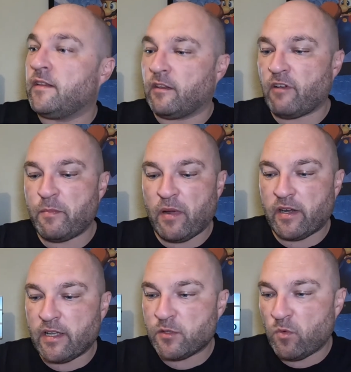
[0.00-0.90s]
The great
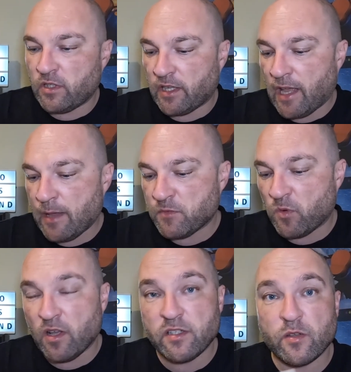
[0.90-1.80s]
part is, one of the games
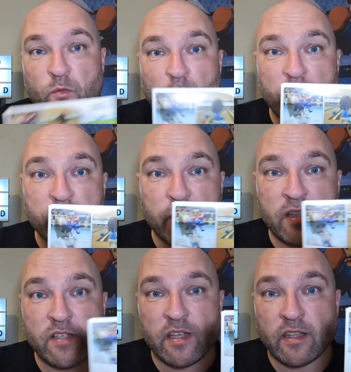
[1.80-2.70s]
was Wii
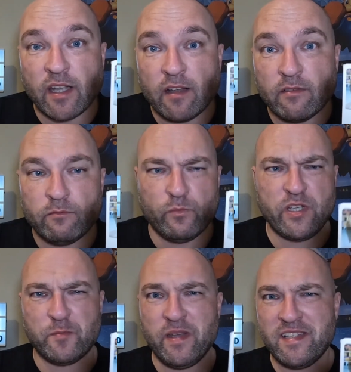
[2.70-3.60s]
Spits in the...
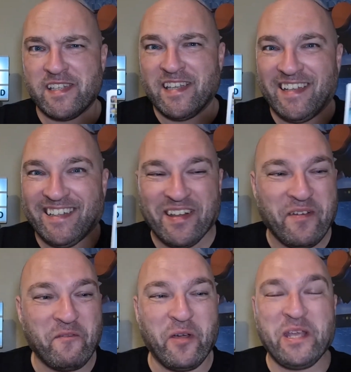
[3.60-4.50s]
Wii Spits?
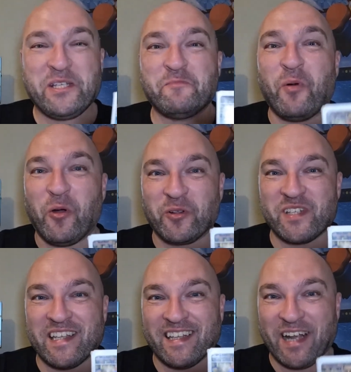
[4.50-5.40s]
Wii
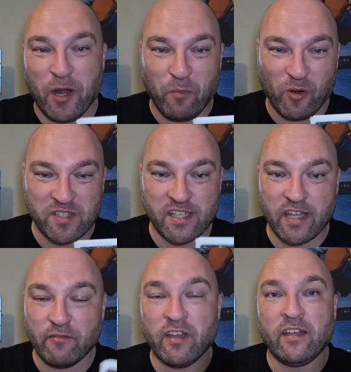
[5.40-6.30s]
Sports in the cardboard
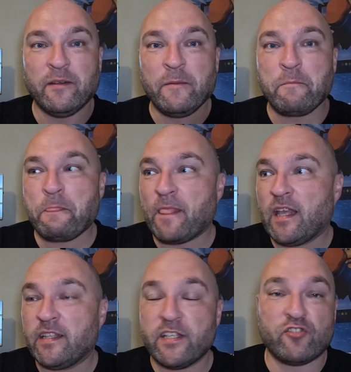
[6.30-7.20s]
sleeve.
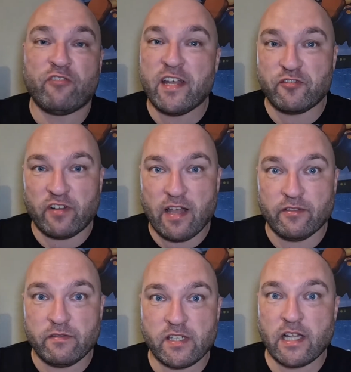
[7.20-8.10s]
This trades for
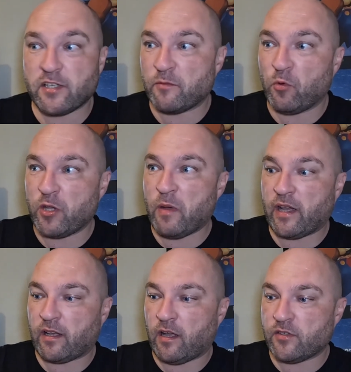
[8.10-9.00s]
eleven, so that's our money
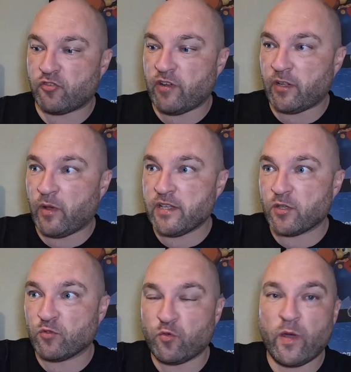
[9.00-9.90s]
back straight away.
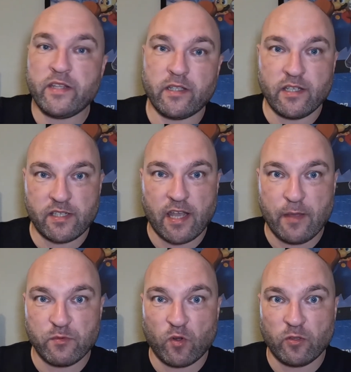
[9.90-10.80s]
So twenty of these
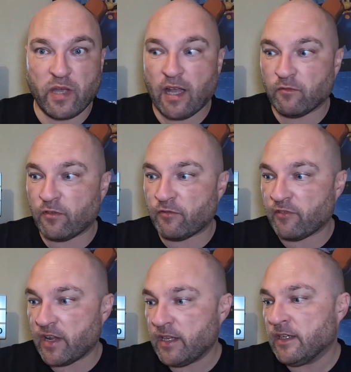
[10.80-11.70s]
games we're going to be adding for
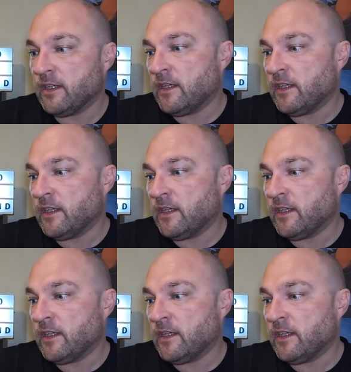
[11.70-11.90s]
free.